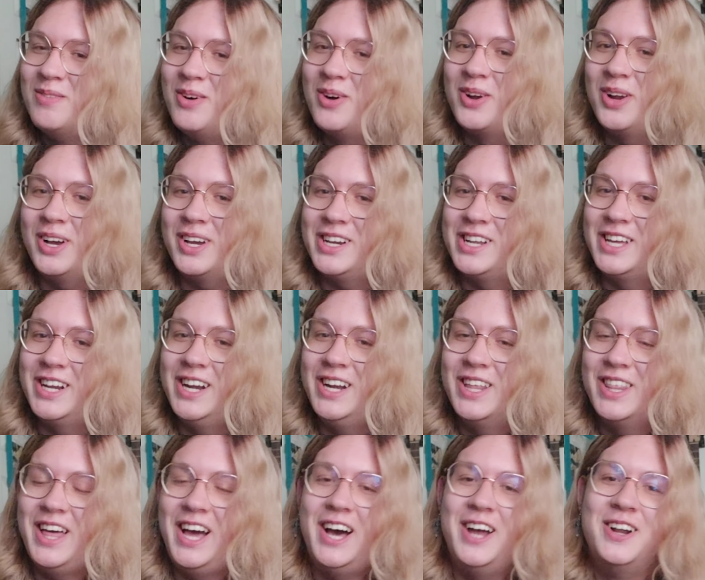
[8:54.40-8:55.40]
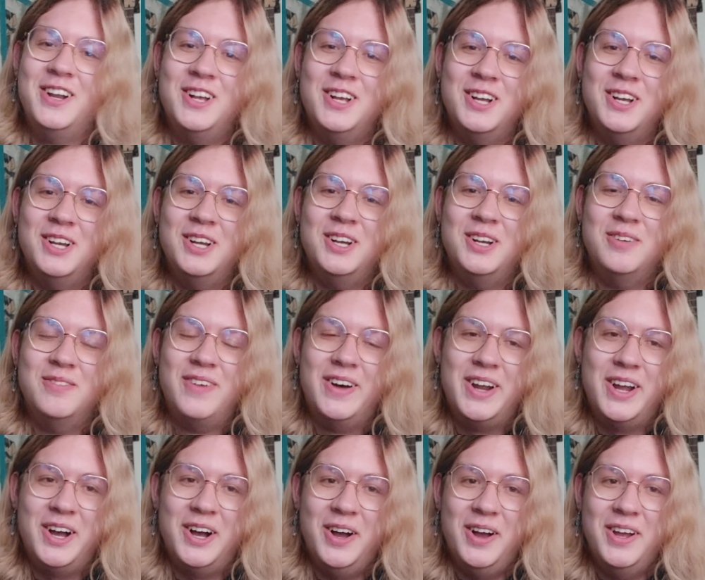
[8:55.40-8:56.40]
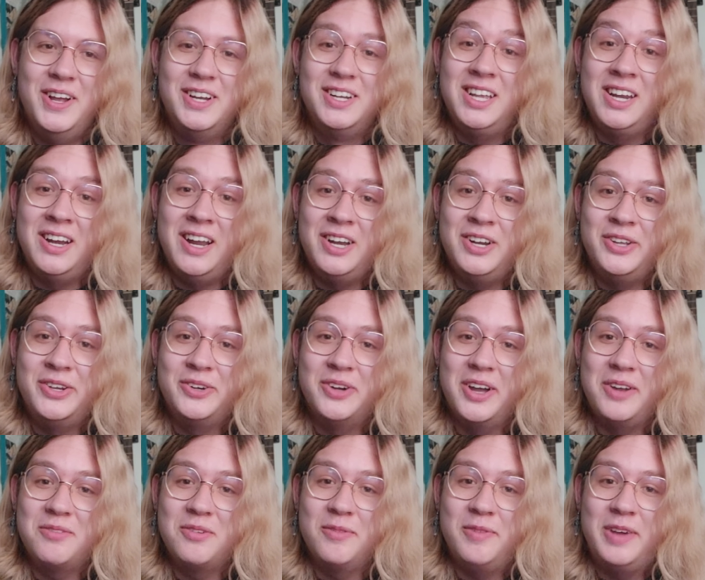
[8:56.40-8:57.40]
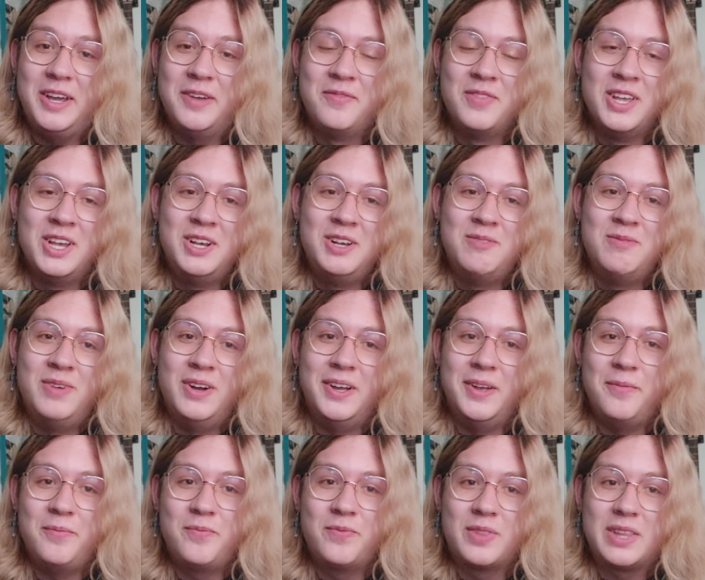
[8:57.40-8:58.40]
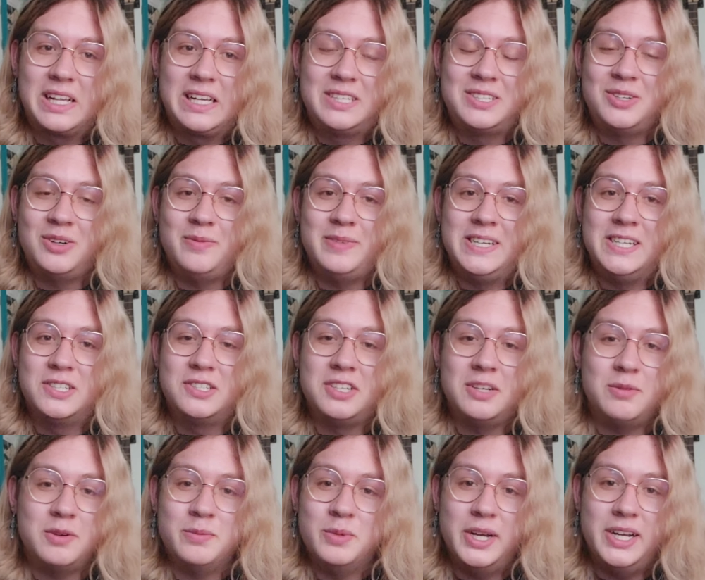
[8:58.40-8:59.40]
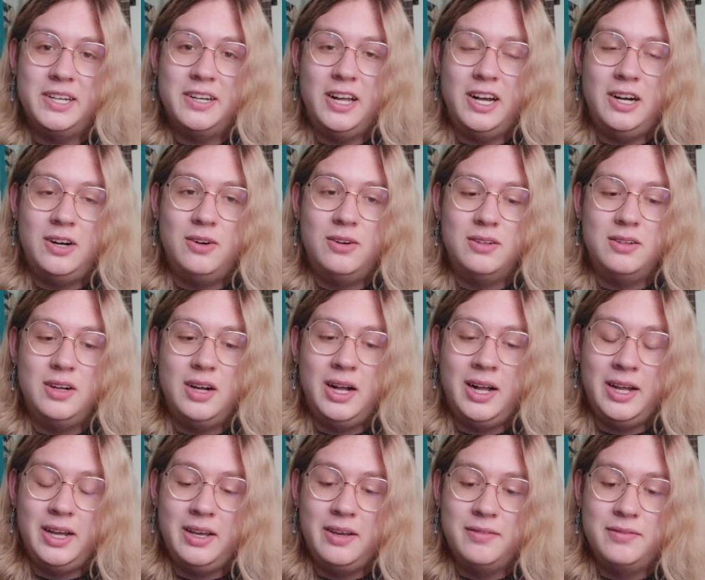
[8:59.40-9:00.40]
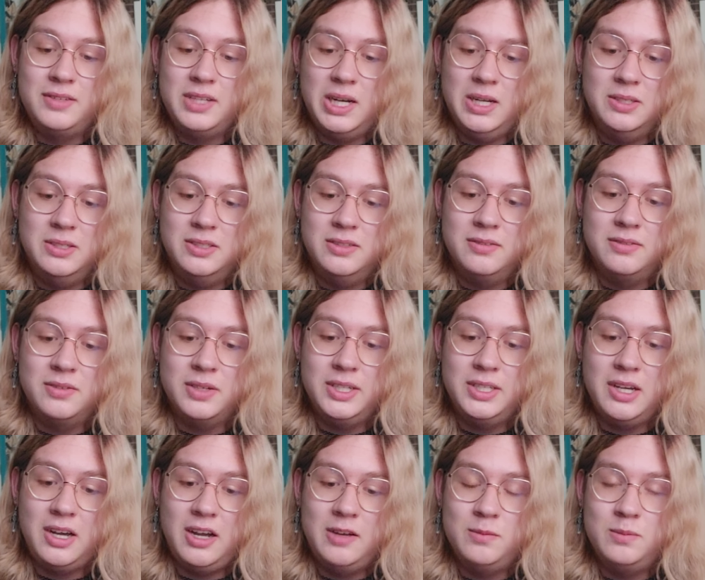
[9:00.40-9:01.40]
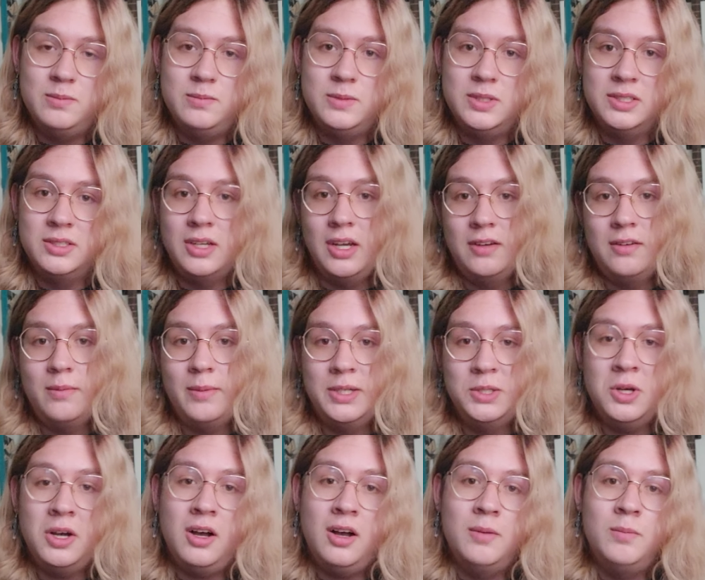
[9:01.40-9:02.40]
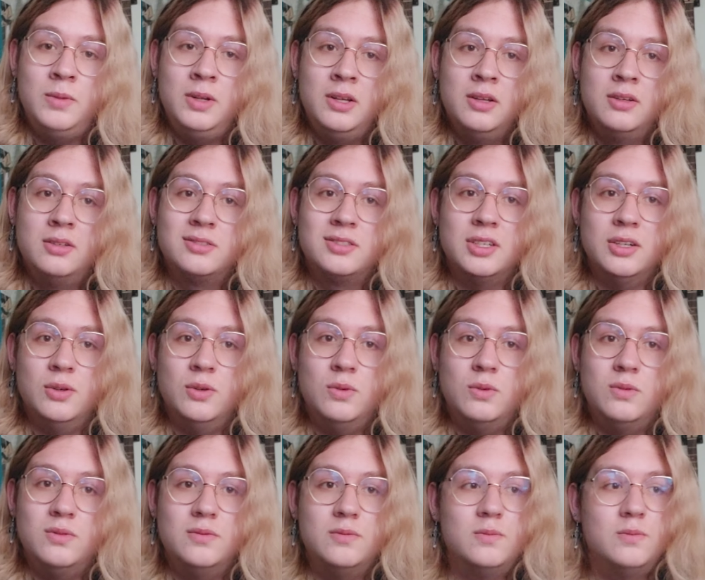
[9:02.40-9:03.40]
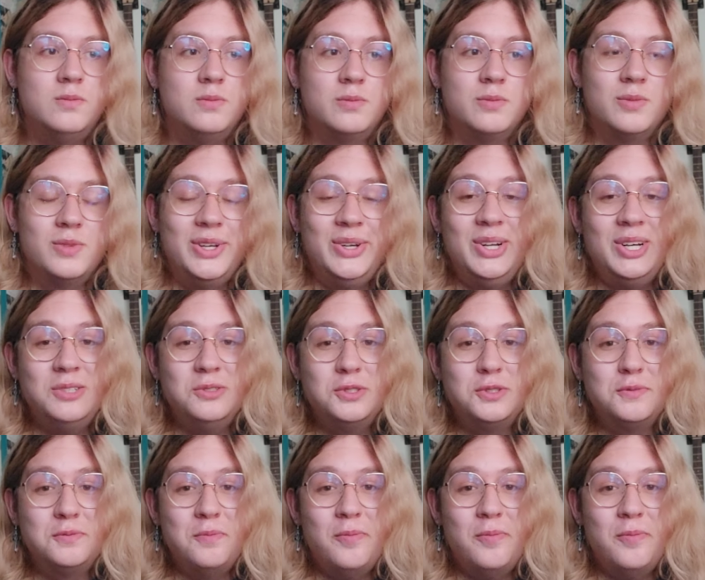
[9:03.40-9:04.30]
not gonna get into that, but didn't end too great for me. But so I mean, it's summer break now. I have tons of free time aside from my job, so who knows?